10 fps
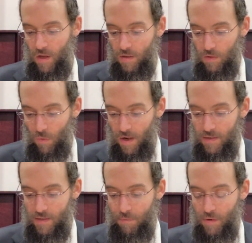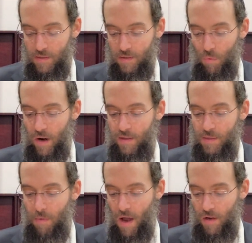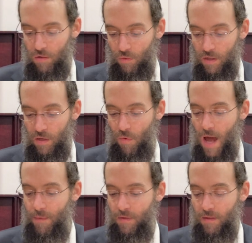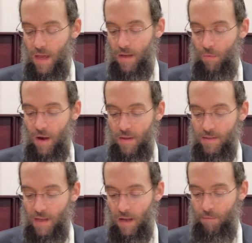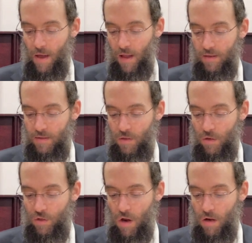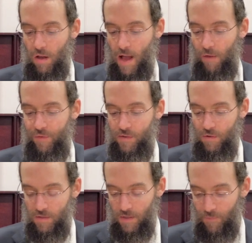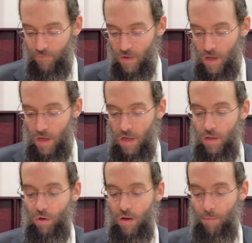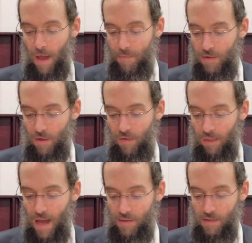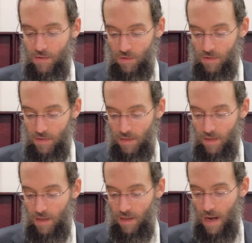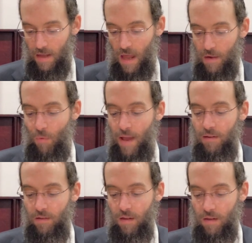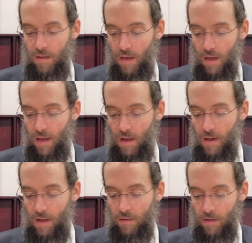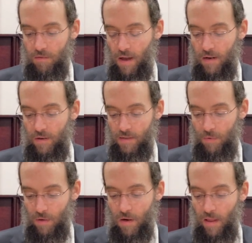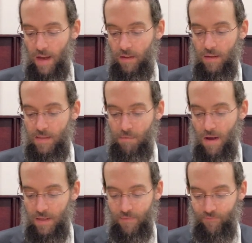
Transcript: So what did this person, what did this buyer do? He didn't want him to take away the second palace. So shokol Alfa Zuzi, he took a payment of a thousand zuz, and, uh, and, he went to the uh, to the creditors that were collecting this money,